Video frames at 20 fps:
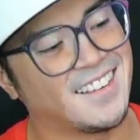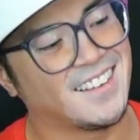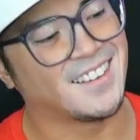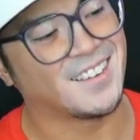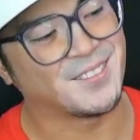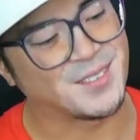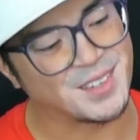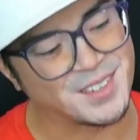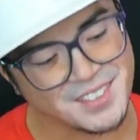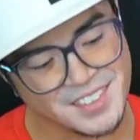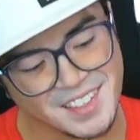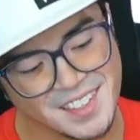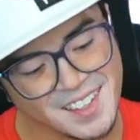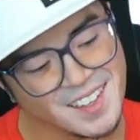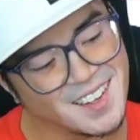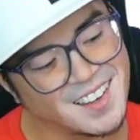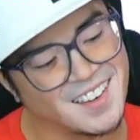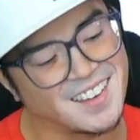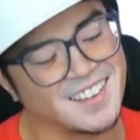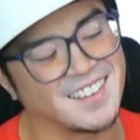Moving
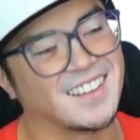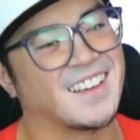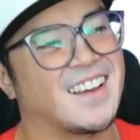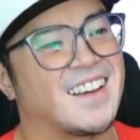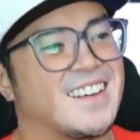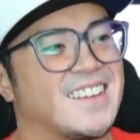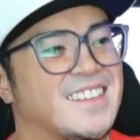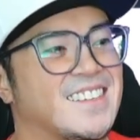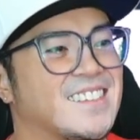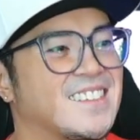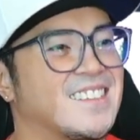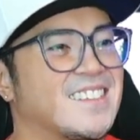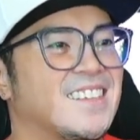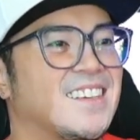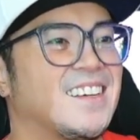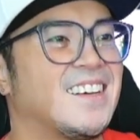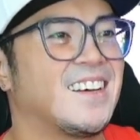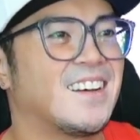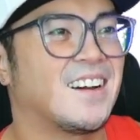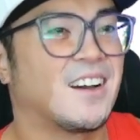along, guys.
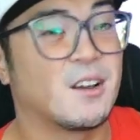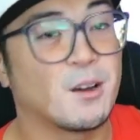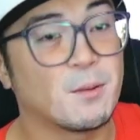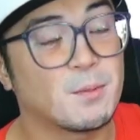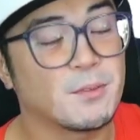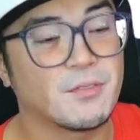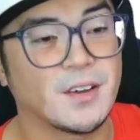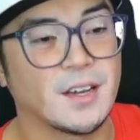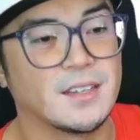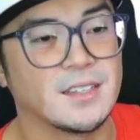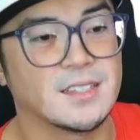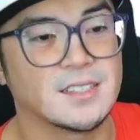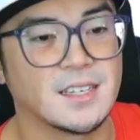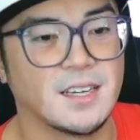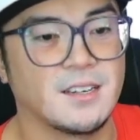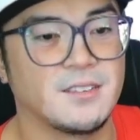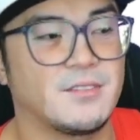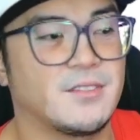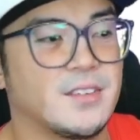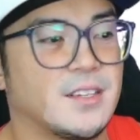I hope you find this
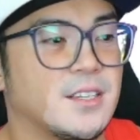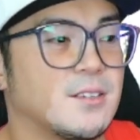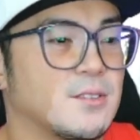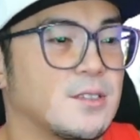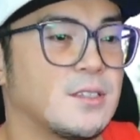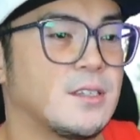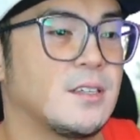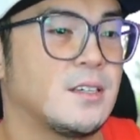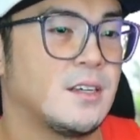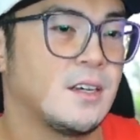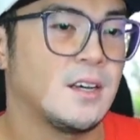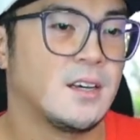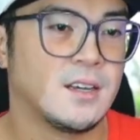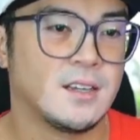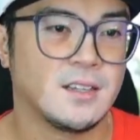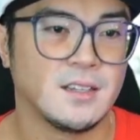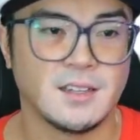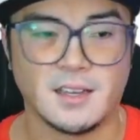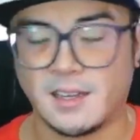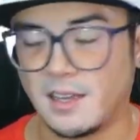kind of videos
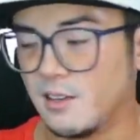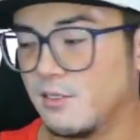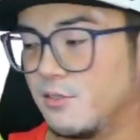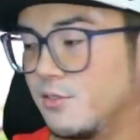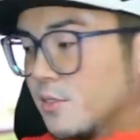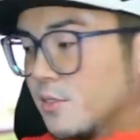like helpful,